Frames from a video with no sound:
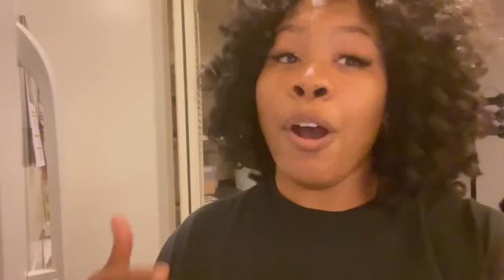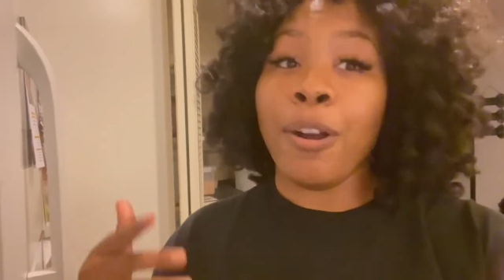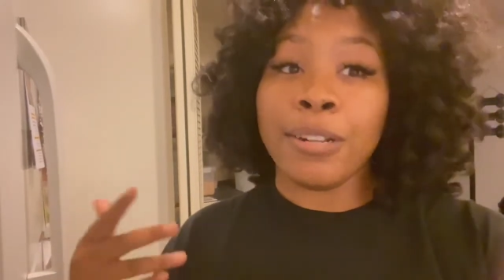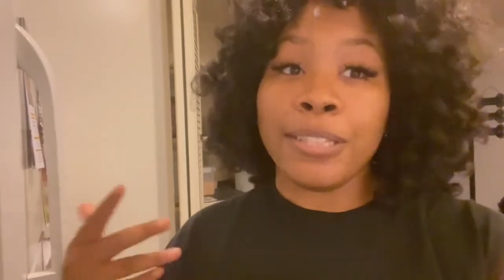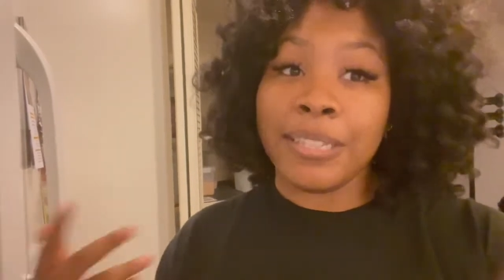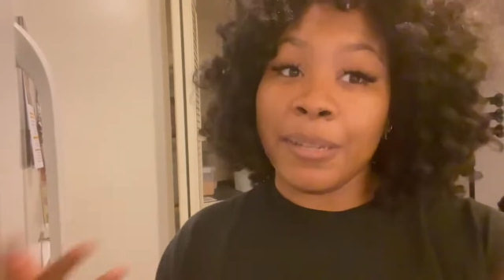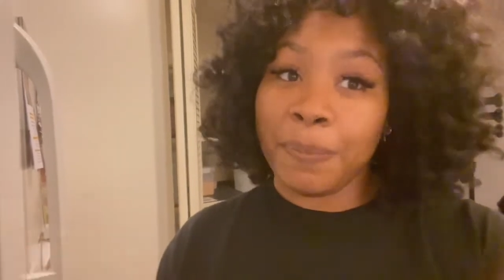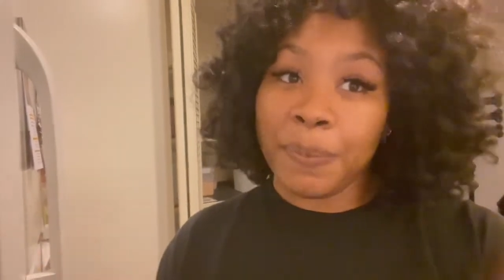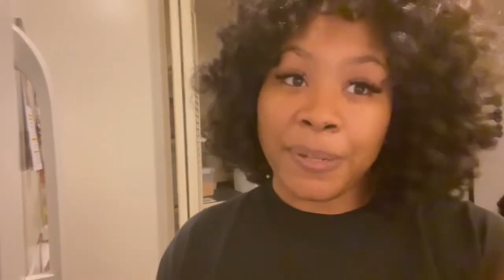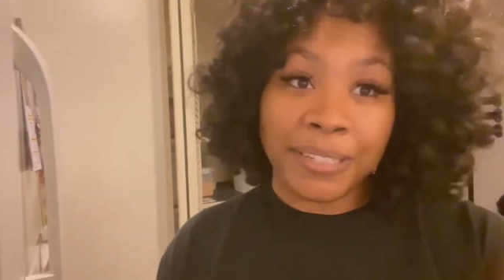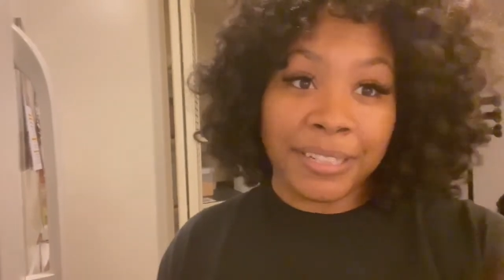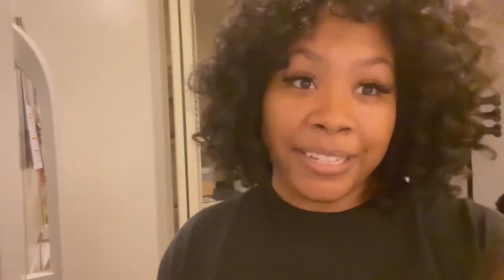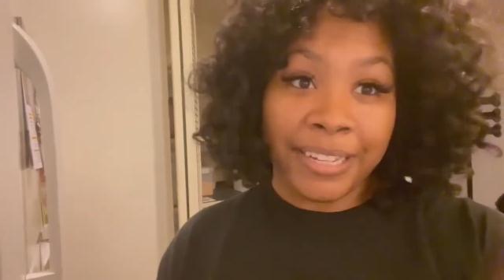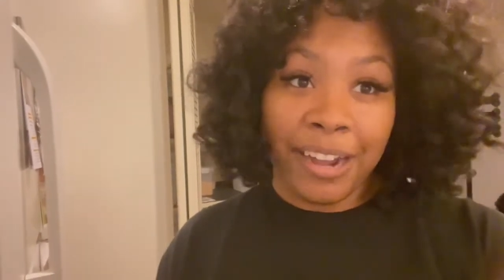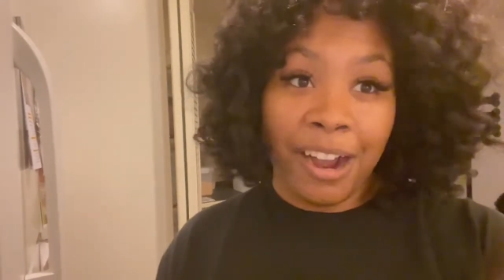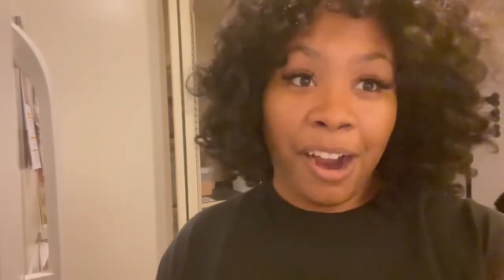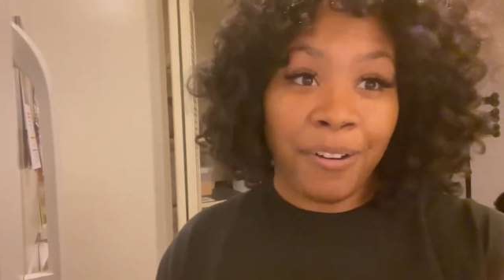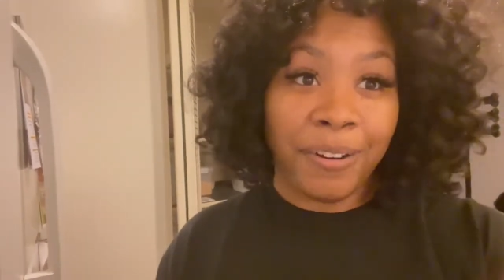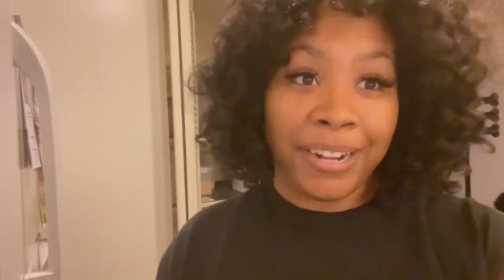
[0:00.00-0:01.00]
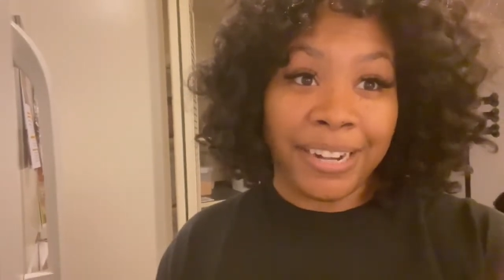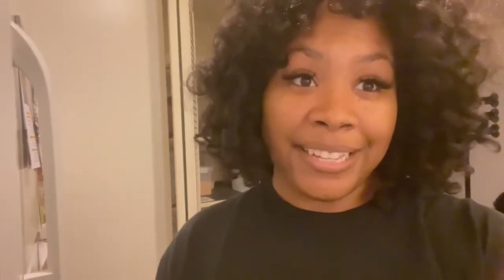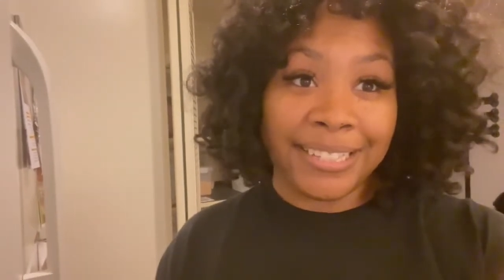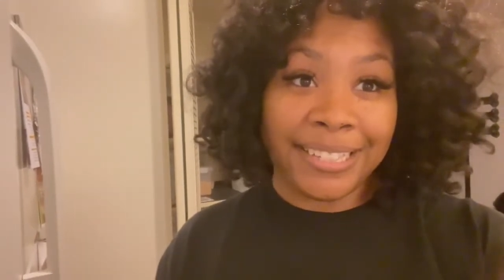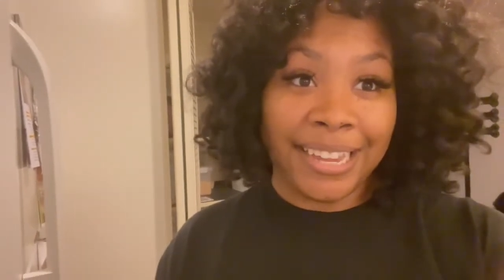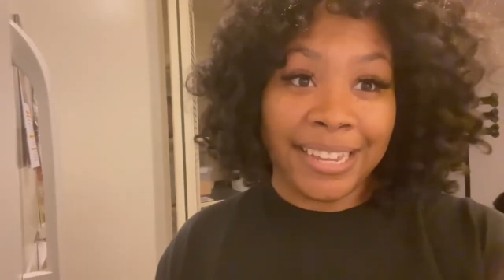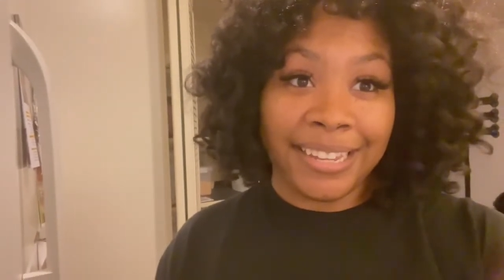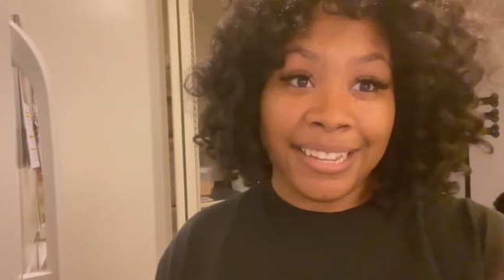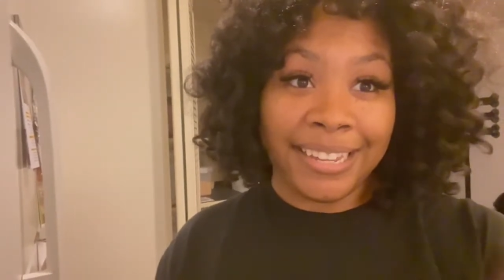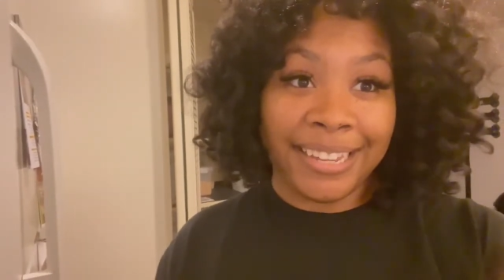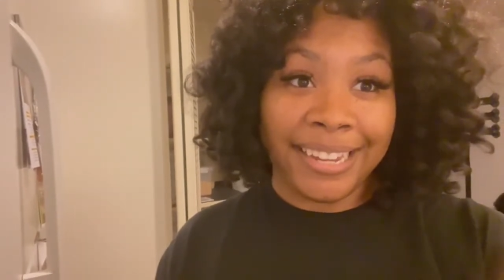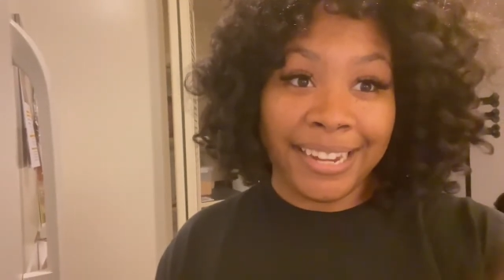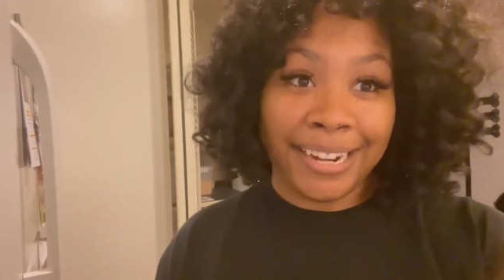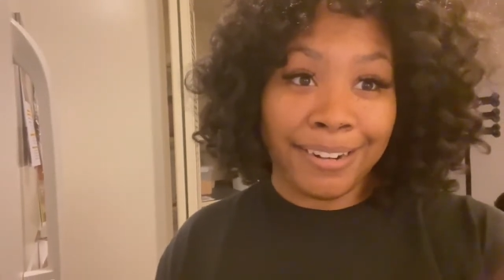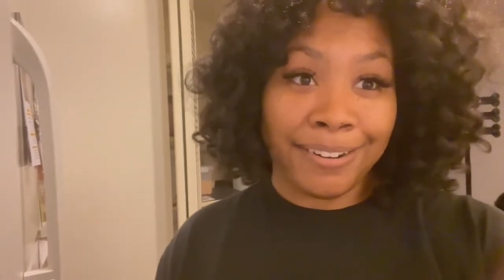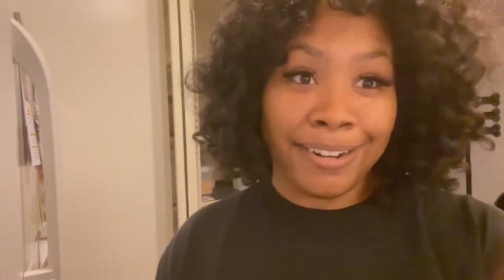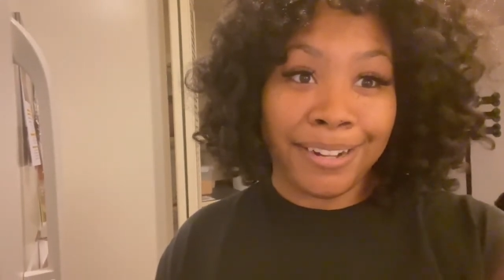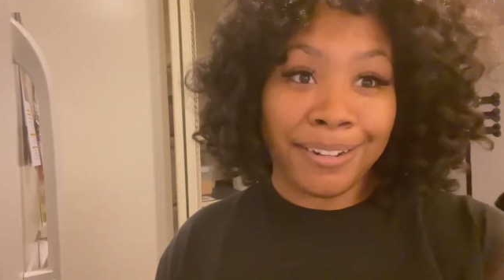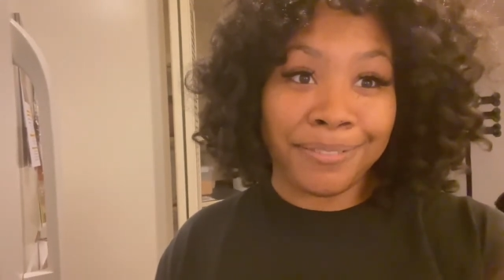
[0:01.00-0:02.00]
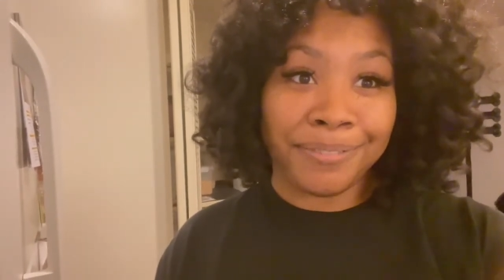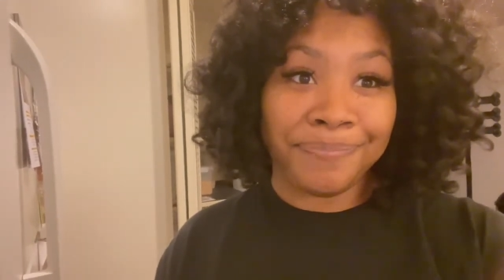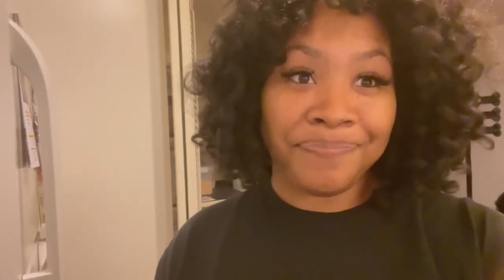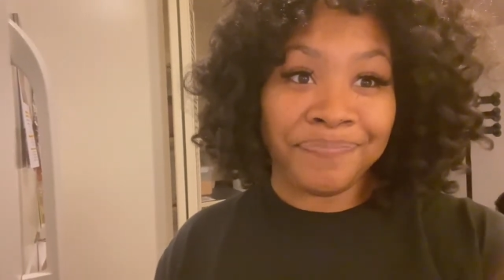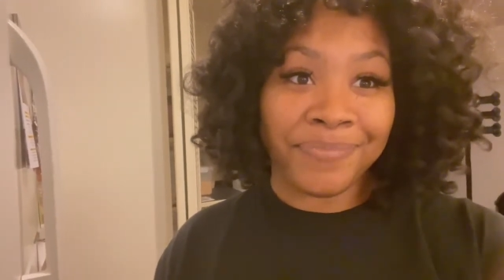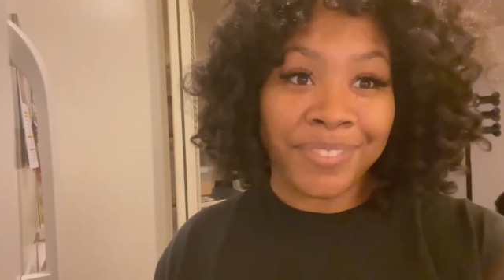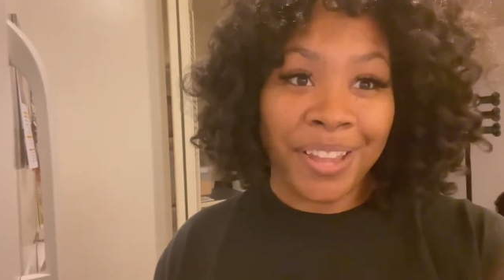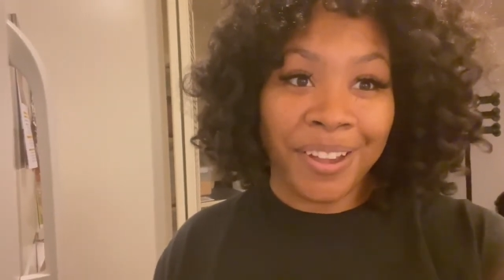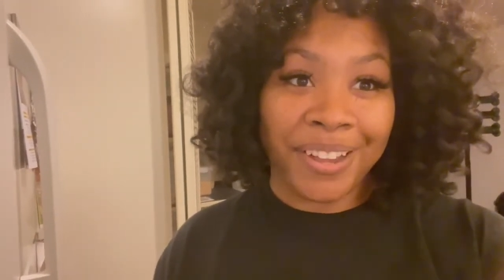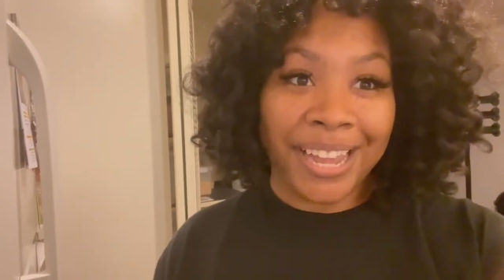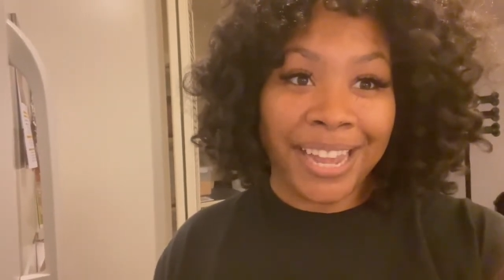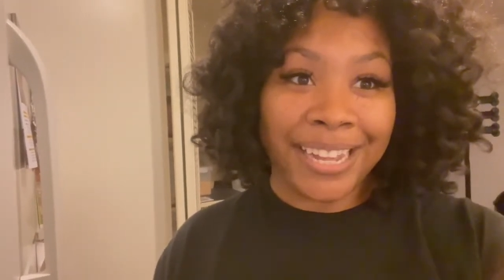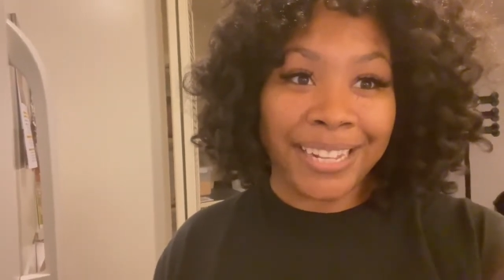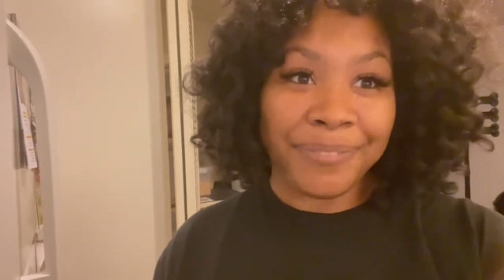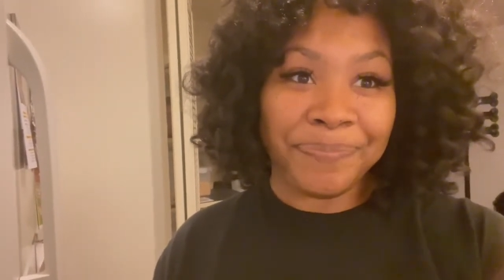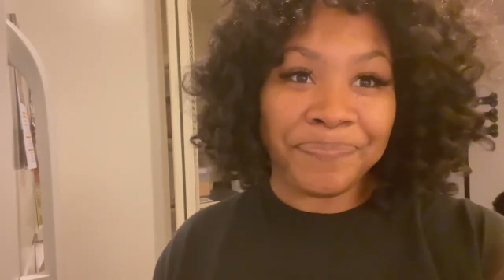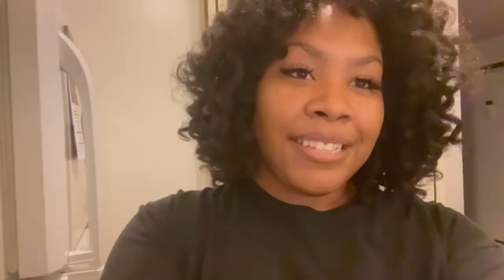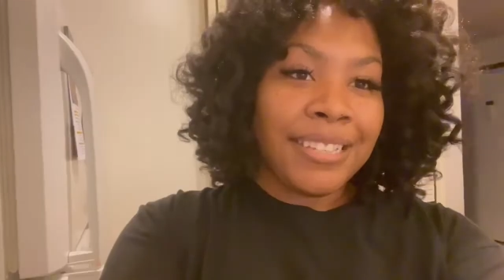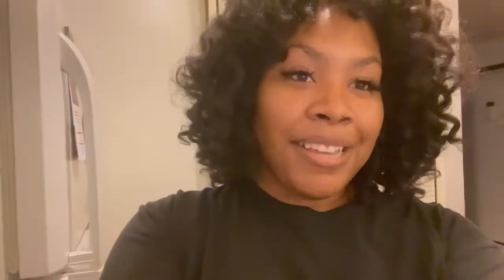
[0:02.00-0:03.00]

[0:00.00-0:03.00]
are typically already taken care of, okay?